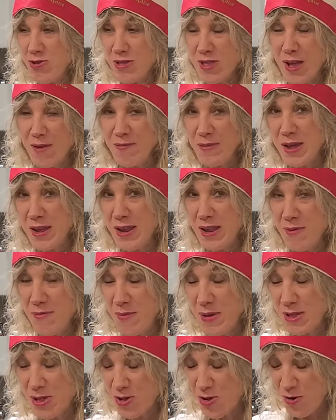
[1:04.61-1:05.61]
Thumbkin and
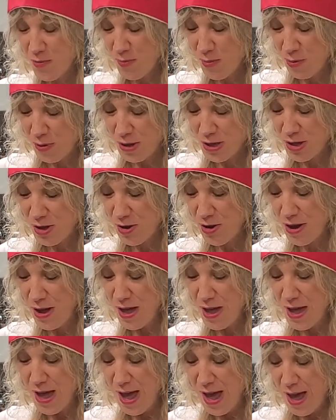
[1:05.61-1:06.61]
Mr. Pointer,
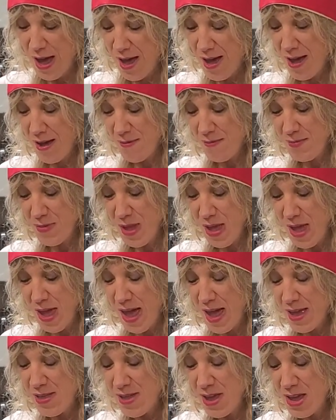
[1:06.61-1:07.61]
and
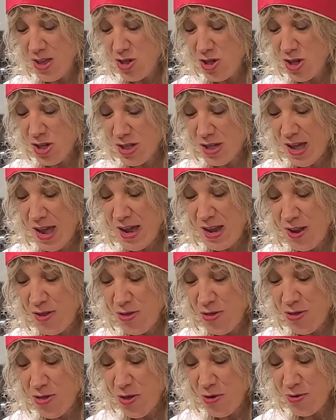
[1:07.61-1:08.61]
then just kind
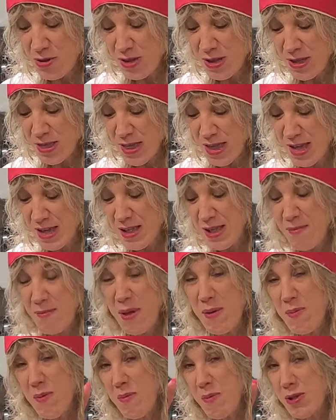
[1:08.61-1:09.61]
of, those are the things, and
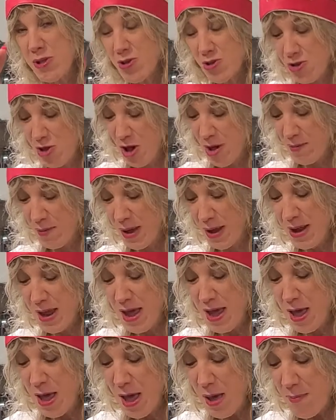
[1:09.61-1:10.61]
maybe Mr. Tallman,
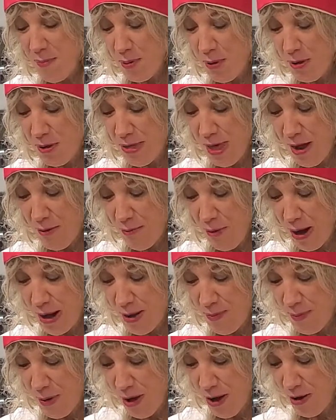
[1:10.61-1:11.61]
and pull that right
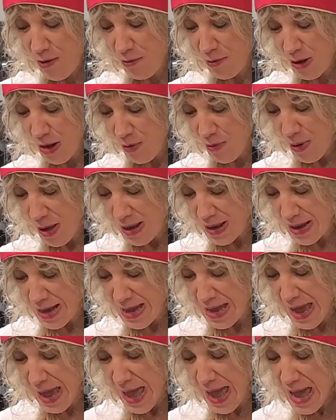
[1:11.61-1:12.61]
apart. We don't want
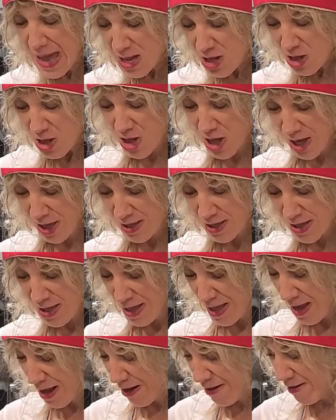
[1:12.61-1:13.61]
any eggshells in
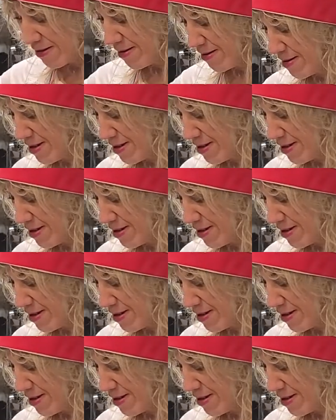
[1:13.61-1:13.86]
there.